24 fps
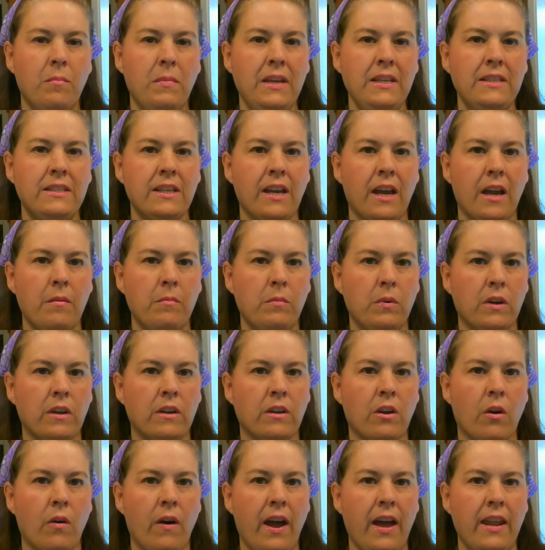the meantime, we're going
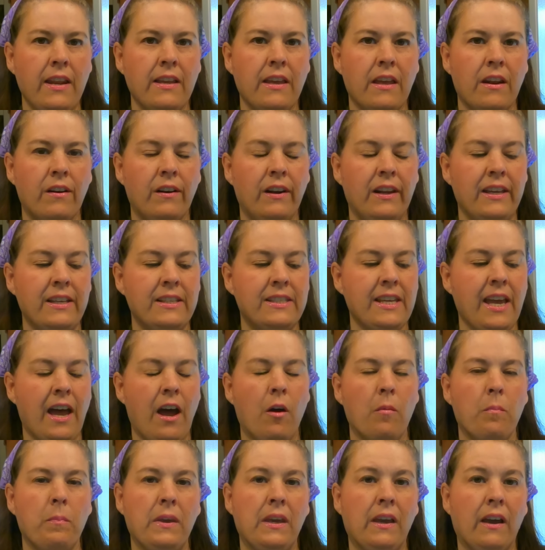to go ahead and get our lids
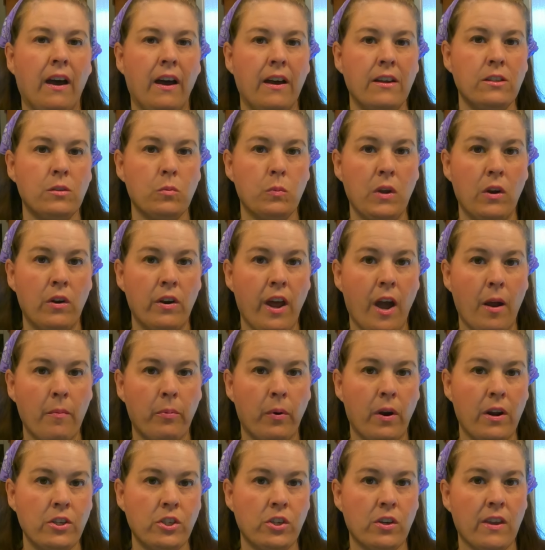out, because we are not
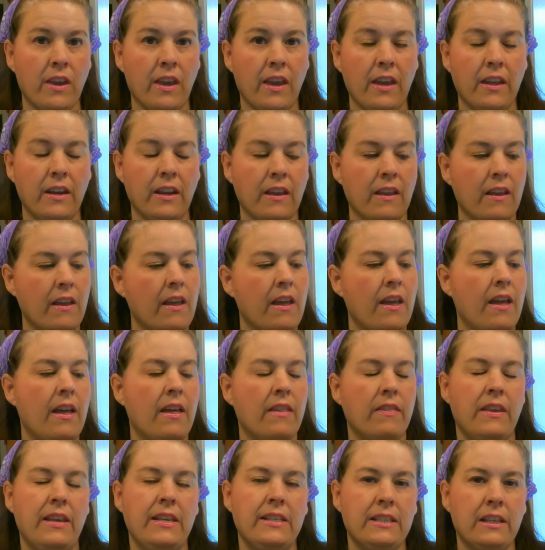pressure canning.
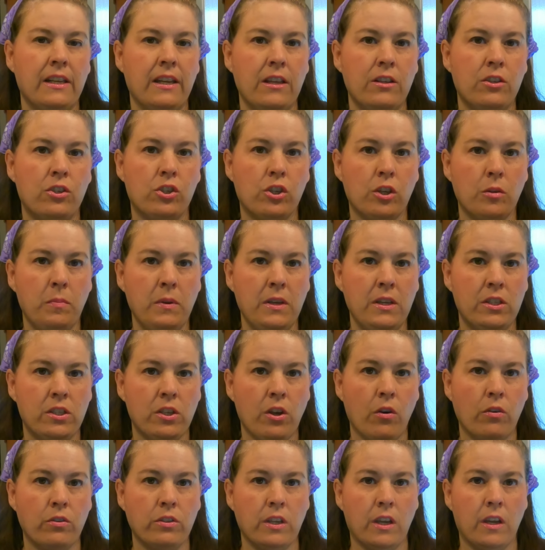These lids should be
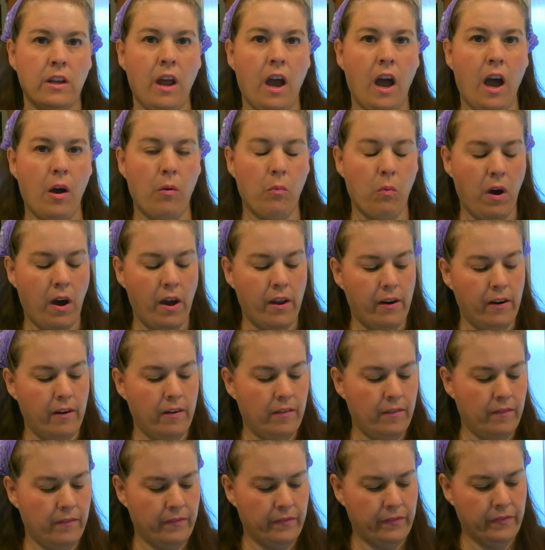soaked in hot water.